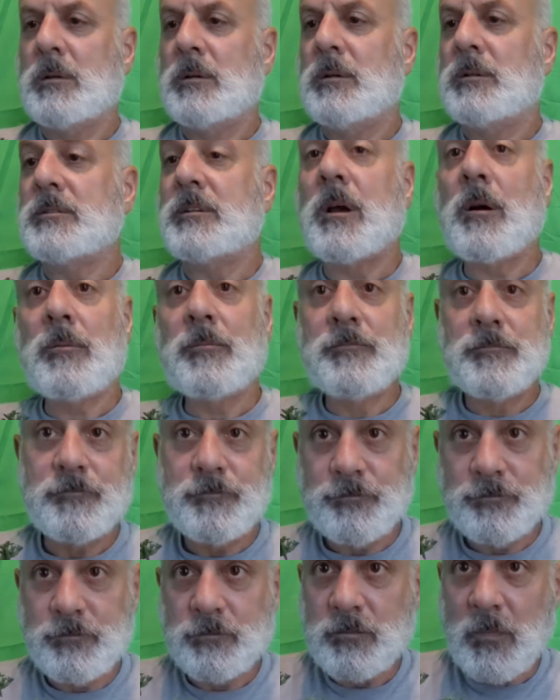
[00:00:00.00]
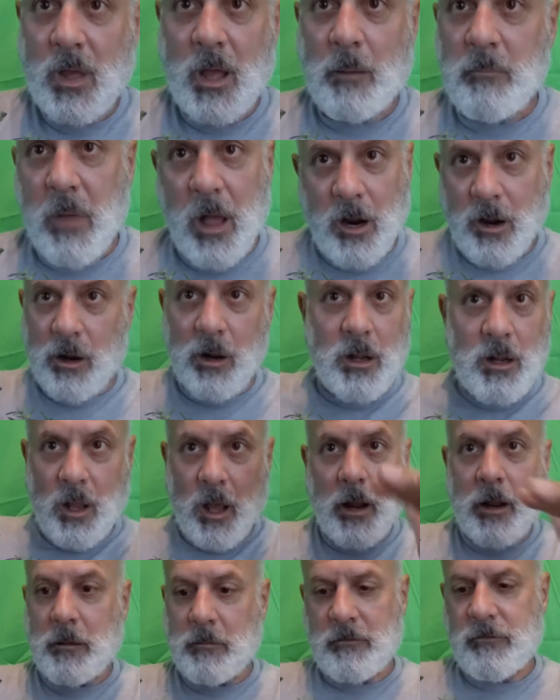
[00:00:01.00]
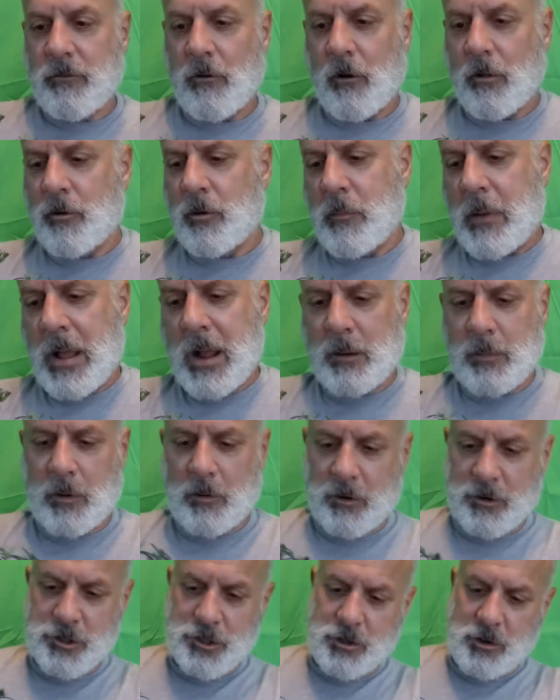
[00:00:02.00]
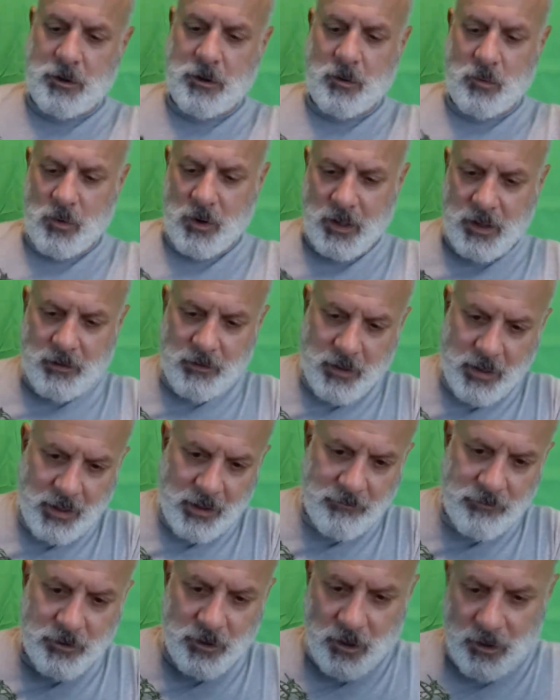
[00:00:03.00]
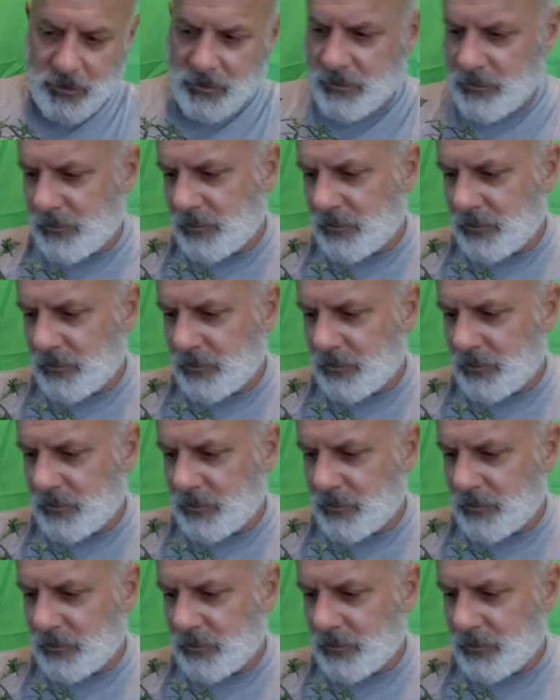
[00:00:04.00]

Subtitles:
So, I'm not going to cut it farther back. I'm going to show you what I have done.